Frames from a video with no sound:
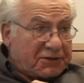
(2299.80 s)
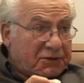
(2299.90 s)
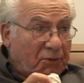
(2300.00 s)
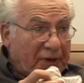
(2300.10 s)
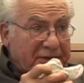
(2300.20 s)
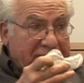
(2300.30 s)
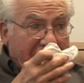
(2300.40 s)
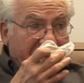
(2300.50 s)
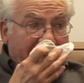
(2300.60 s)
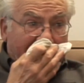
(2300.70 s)
of the
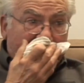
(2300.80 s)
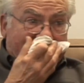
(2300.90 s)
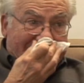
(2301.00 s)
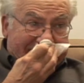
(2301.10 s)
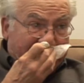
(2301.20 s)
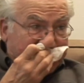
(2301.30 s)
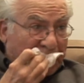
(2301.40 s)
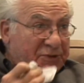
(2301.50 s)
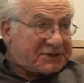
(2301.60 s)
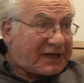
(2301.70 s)
quantitative thing and because they were
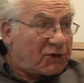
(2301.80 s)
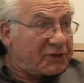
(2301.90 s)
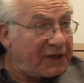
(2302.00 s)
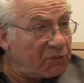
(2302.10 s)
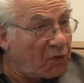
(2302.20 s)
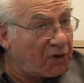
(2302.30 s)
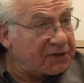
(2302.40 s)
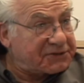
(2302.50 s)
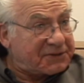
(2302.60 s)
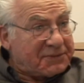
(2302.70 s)
focusing on looking at
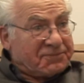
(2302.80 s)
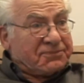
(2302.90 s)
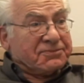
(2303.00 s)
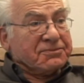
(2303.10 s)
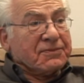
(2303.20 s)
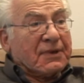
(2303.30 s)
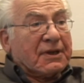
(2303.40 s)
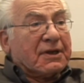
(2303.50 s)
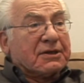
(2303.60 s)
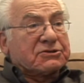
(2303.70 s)
wars.
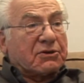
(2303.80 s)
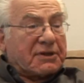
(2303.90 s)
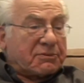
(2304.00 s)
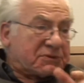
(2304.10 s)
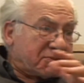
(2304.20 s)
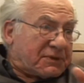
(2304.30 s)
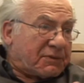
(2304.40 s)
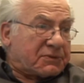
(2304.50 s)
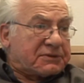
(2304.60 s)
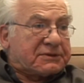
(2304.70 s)
Mm. So that was they
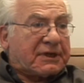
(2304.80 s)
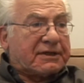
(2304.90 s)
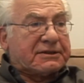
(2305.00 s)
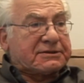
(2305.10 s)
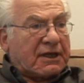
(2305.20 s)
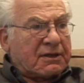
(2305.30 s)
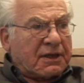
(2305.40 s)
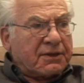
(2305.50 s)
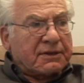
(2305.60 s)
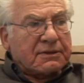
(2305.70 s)
were kind of discounted.
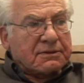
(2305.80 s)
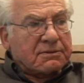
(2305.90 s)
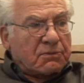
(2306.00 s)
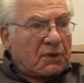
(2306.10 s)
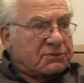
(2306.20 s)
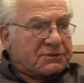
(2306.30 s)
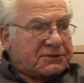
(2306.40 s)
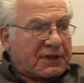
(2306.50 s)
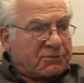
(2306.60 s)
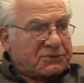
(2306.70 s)
I think Walter
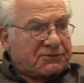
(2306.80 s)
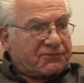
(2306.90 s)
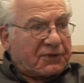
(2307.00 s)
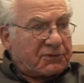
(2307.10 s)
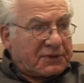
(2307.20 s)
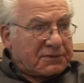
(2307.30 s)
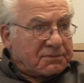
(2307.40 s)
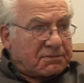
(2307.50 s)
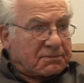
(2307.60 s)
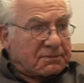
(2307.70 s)
Isard was very
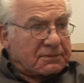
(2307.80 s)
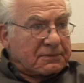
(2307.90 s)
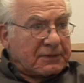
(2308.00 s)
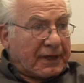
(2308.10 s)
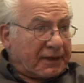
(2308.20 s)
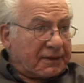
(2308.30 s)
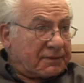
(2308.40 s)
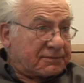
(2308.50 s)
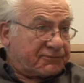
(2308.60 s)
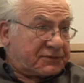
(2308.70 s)

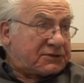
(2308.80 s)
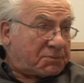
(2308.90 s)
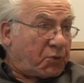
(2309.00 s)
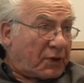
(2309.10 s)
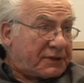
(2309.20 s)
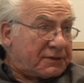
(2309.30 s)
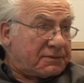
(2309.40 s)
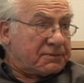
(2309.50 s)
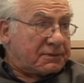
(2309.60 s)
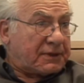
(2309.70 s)
disappointed
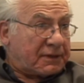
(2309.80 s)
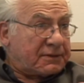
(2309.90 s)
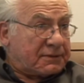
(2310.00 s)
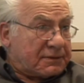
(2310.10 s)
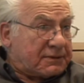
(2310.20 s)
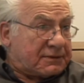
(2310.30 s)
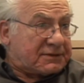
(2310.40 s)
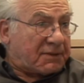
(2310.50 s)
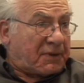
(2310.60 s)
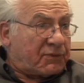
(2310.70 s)
mm. that
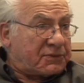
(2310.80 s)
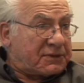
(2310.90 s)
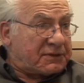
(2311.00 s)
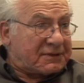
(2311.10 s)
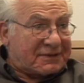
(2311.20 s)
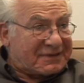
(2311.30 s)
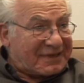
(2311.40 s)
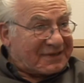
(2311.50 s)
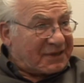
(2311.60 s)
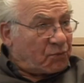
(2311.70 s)
somehow he,
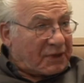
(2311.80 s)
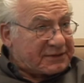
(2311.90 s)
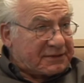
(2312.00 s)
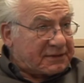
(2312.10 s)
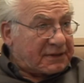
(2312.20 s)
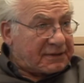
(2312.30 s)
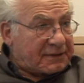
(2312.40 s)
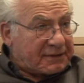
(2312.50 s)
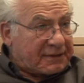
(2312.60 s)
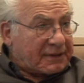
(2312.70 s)
th there wasn't
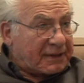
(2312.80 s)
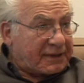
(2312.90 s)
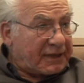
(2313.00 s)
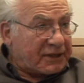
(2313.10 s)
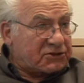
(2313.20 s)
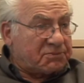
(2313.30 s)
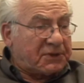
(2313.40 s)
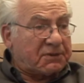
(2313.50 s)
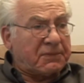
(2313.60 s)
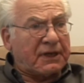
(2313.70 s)
a connection
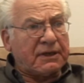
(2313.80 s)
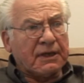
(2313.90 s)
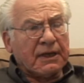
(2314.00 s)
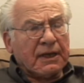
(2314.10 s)
being made